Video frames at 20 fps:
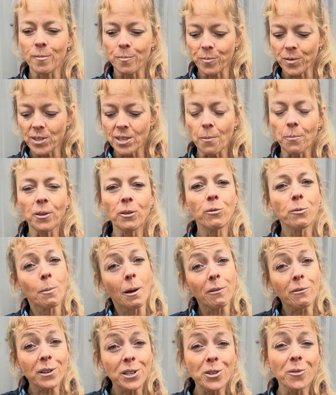something for my
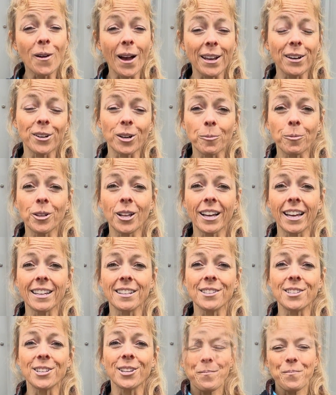fish finder to plug
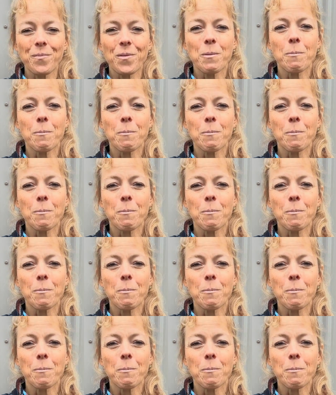into.